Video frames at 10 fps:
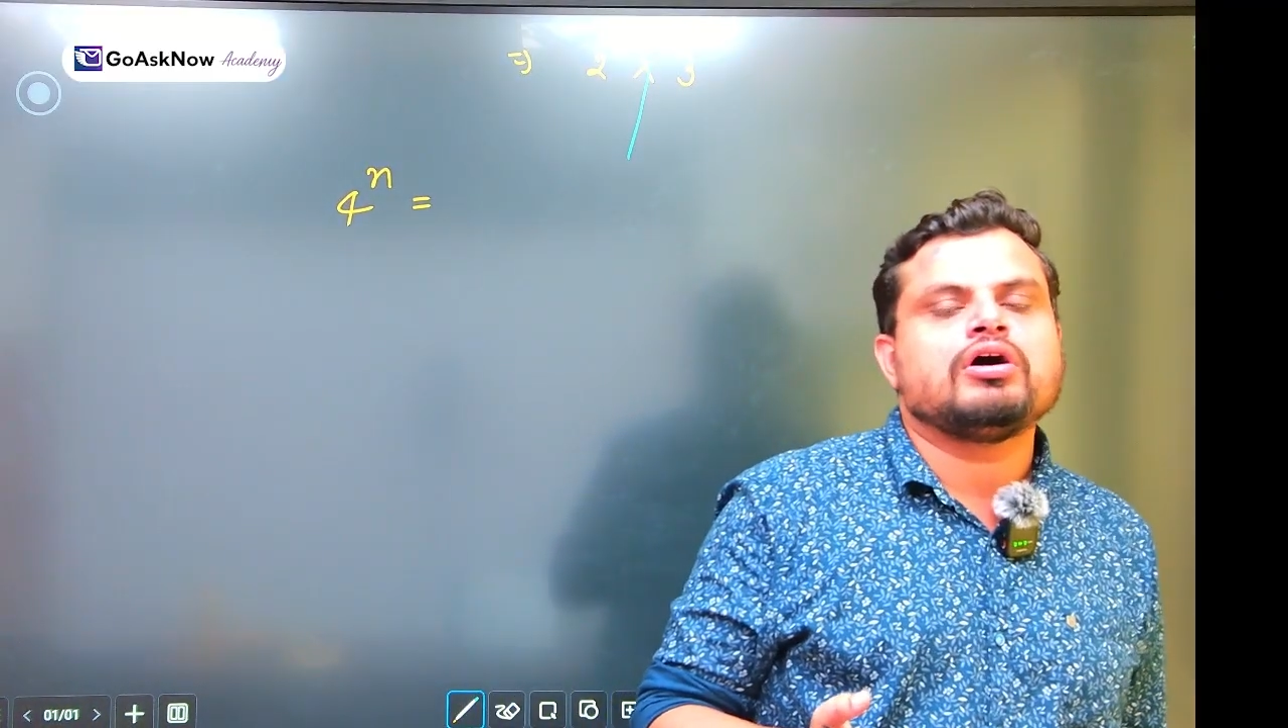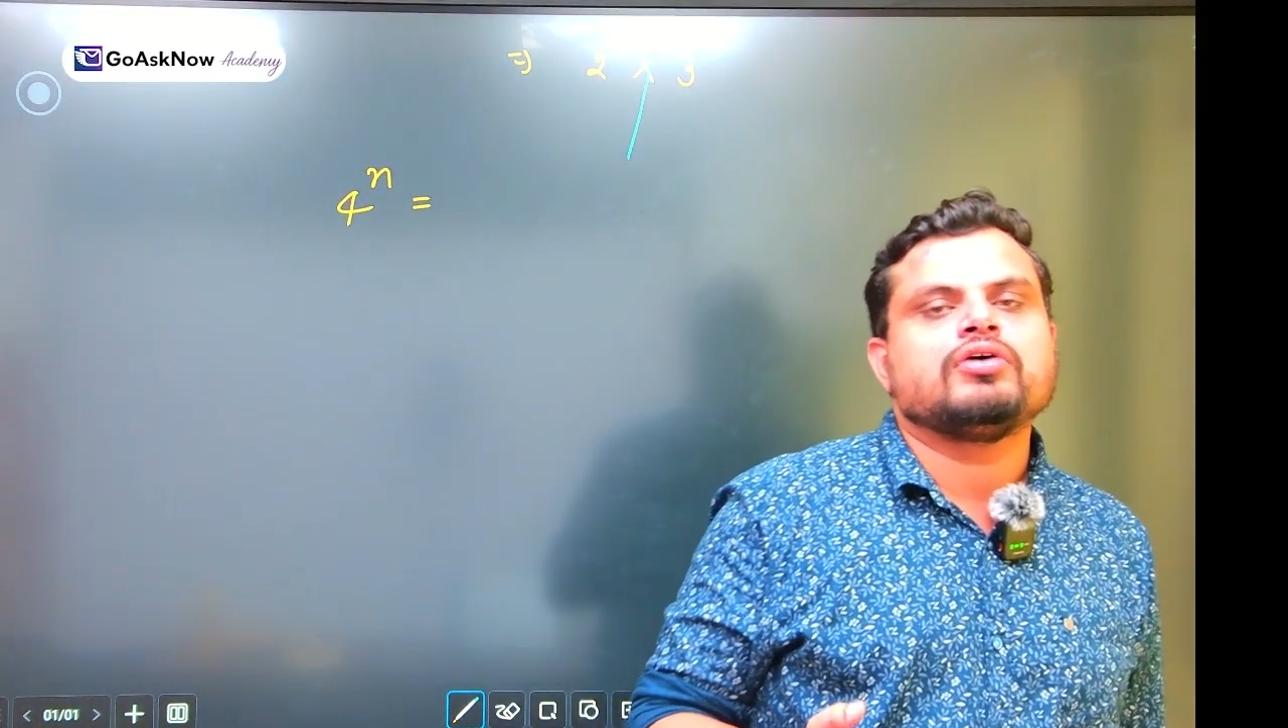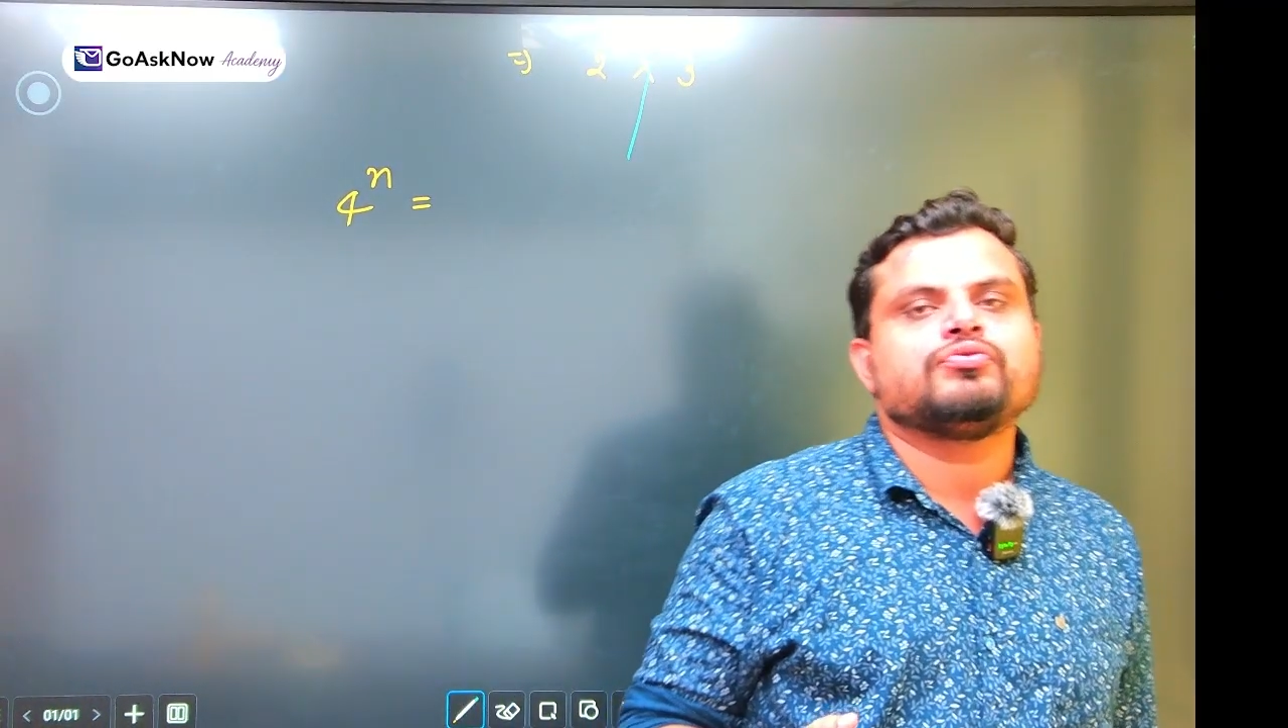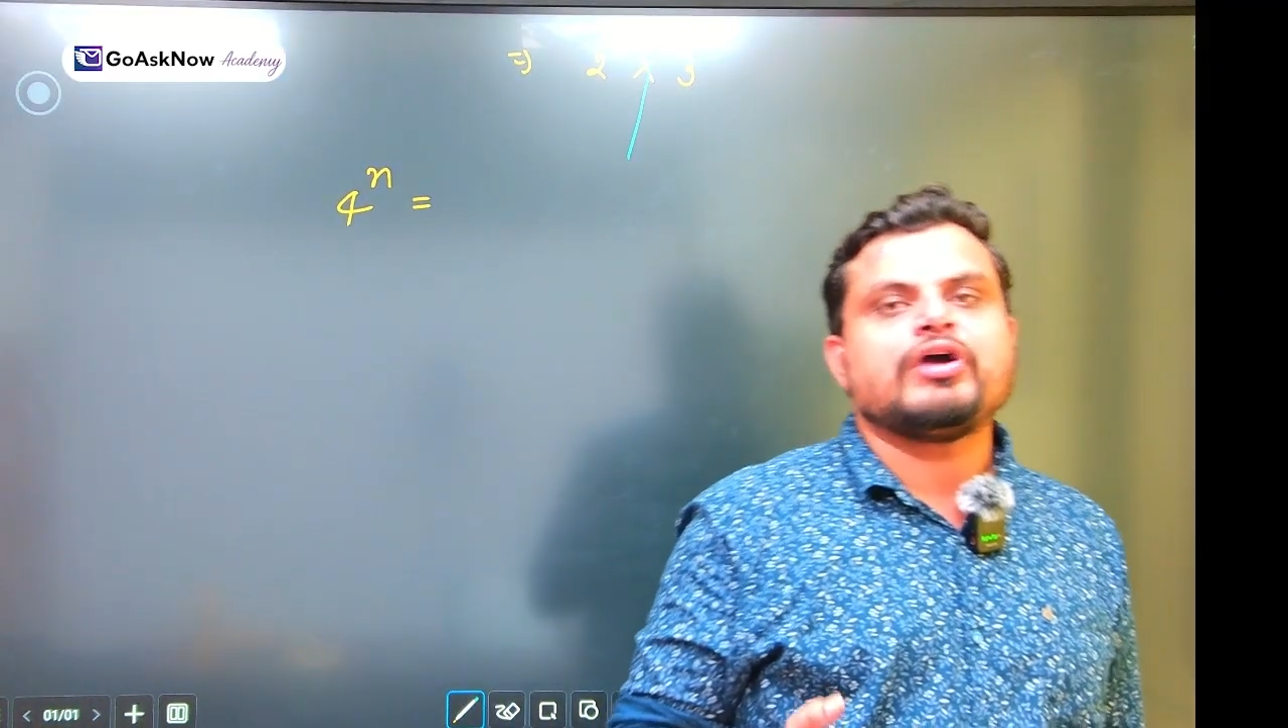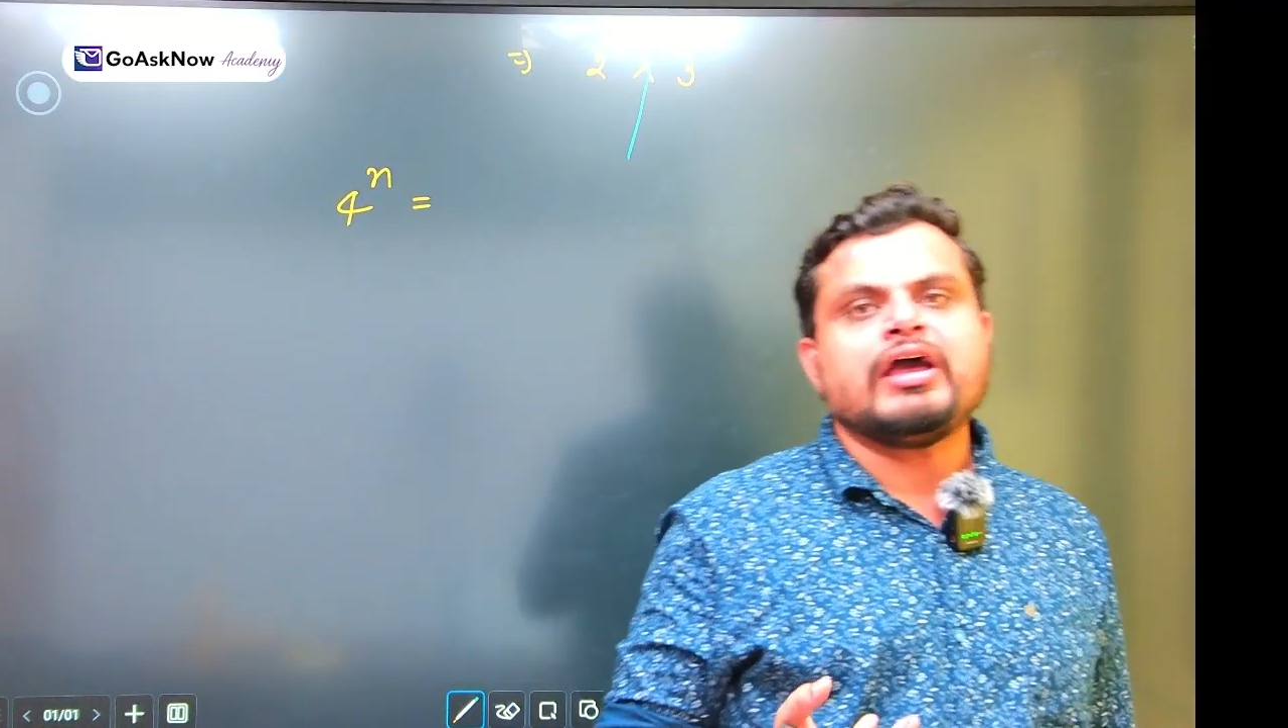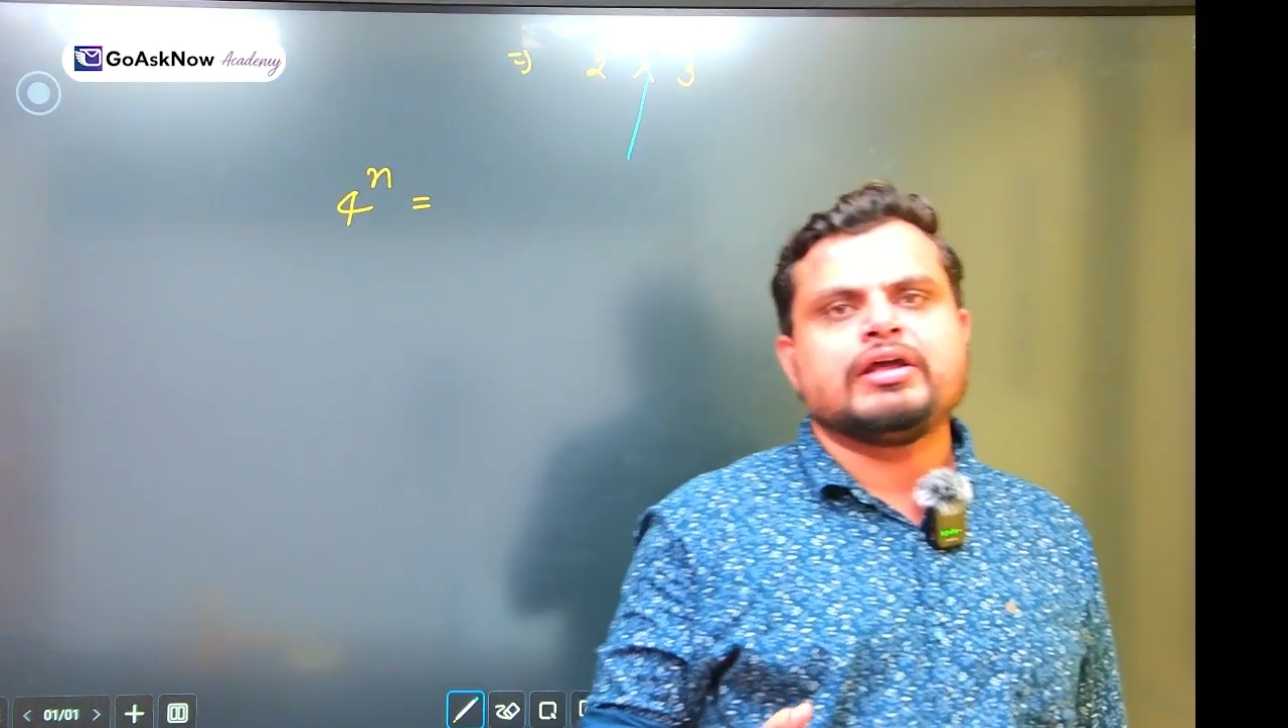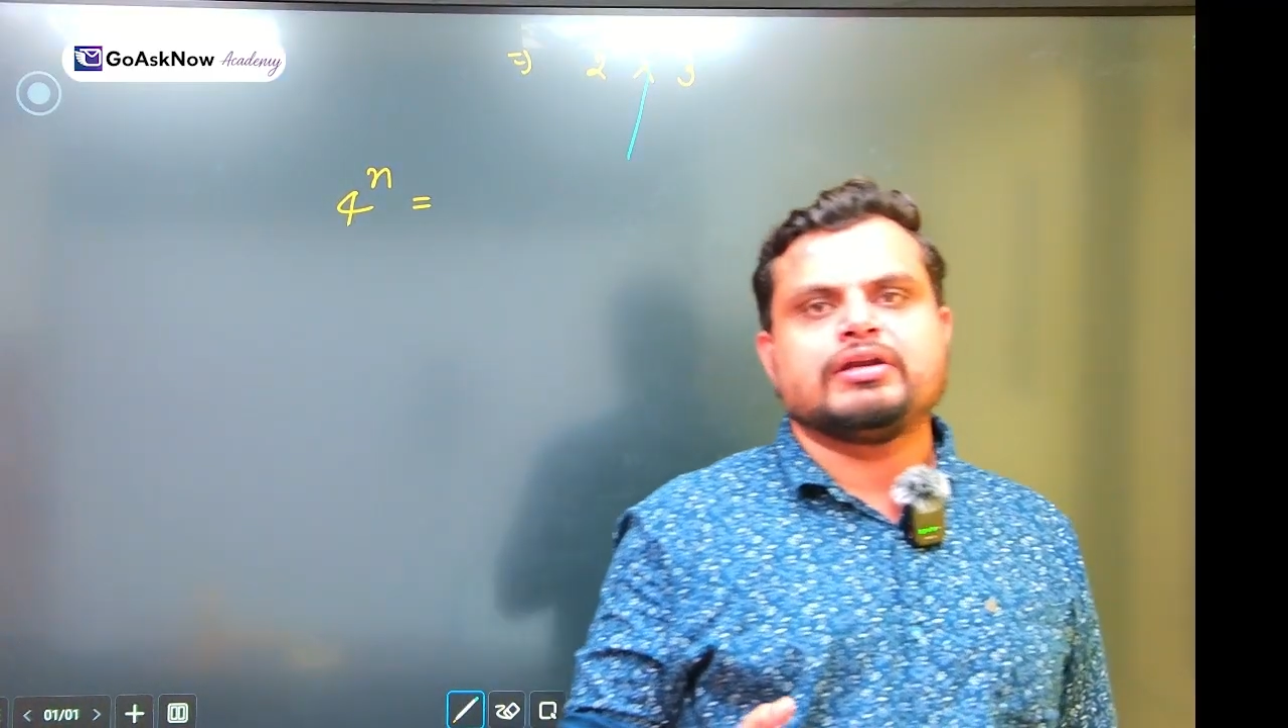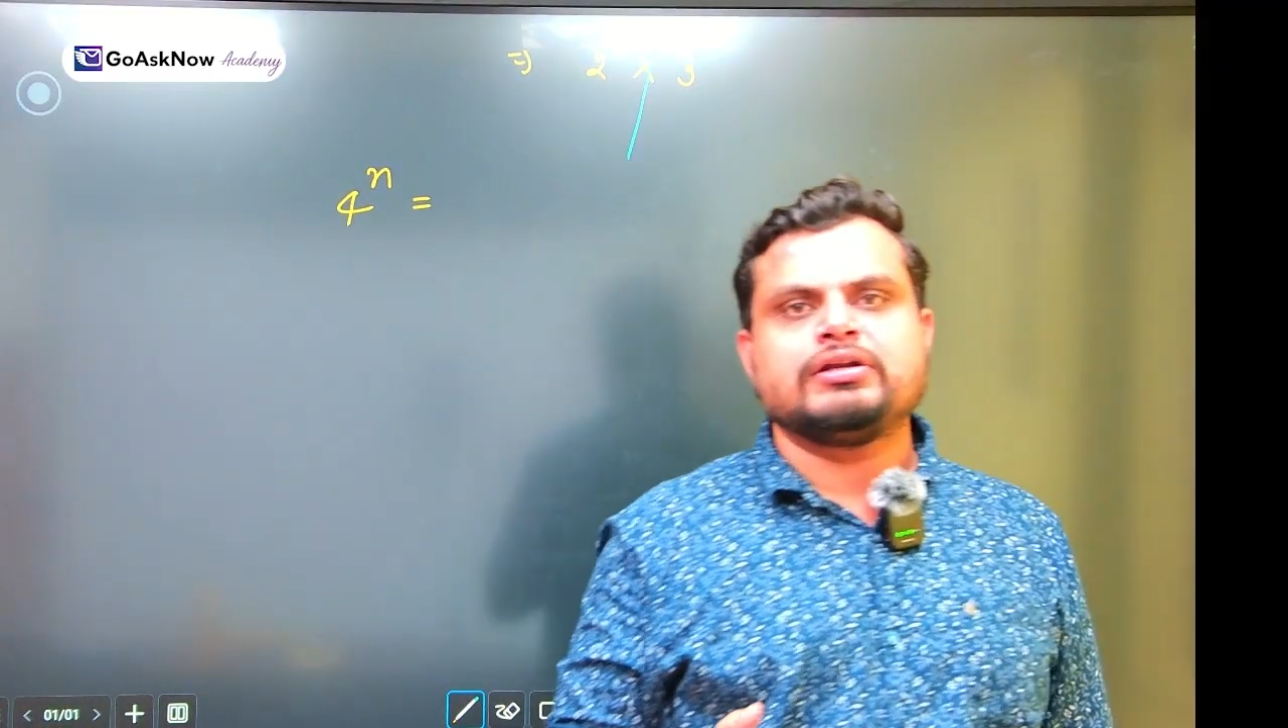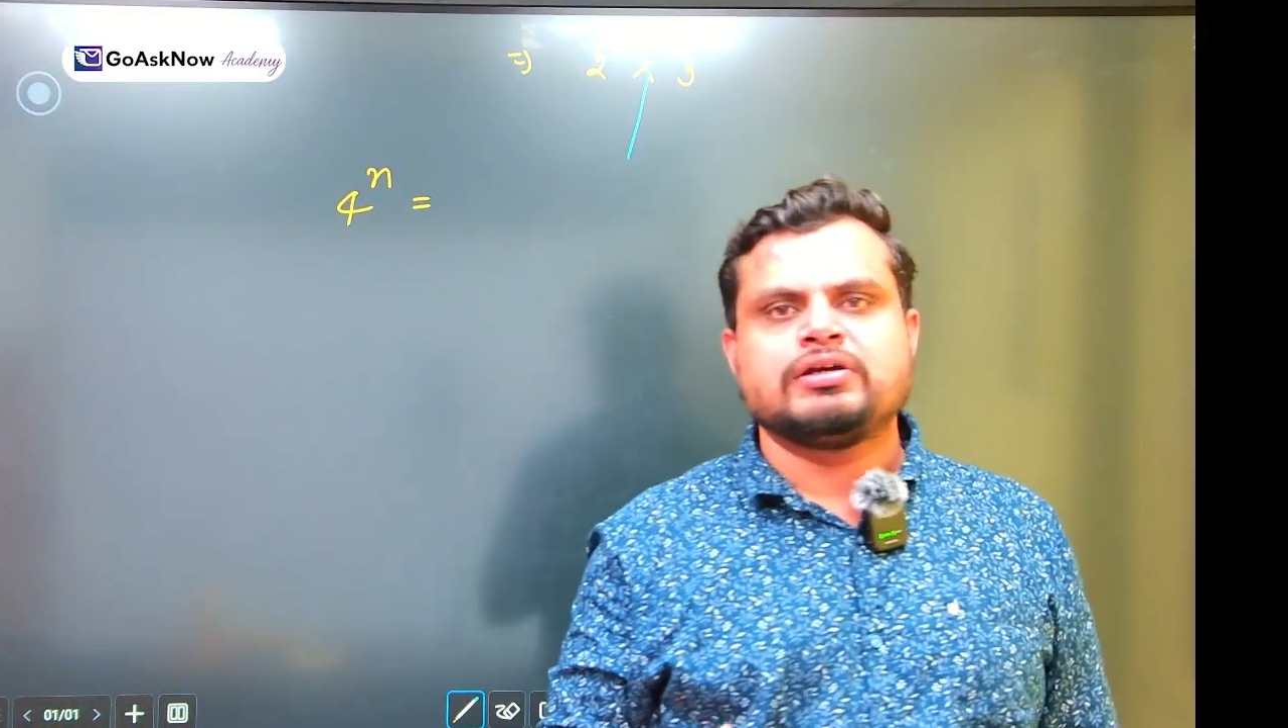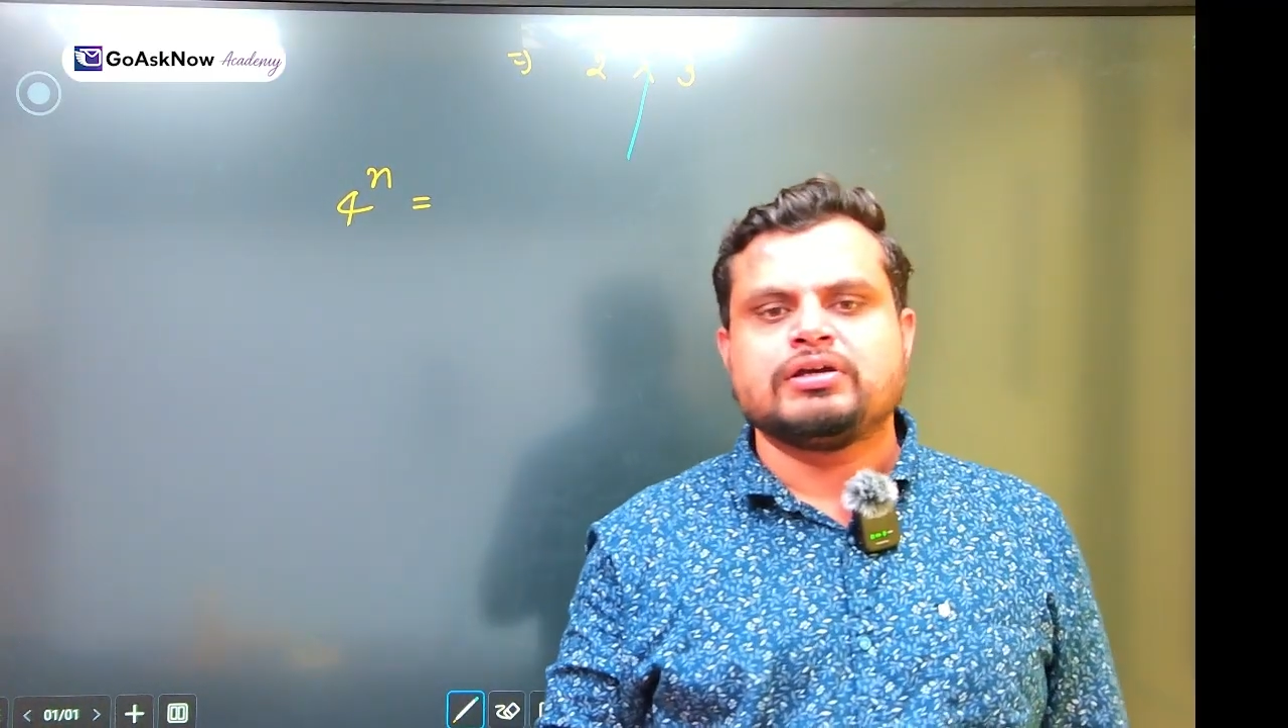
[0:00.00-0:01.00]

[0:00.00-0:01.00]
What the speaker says: of n,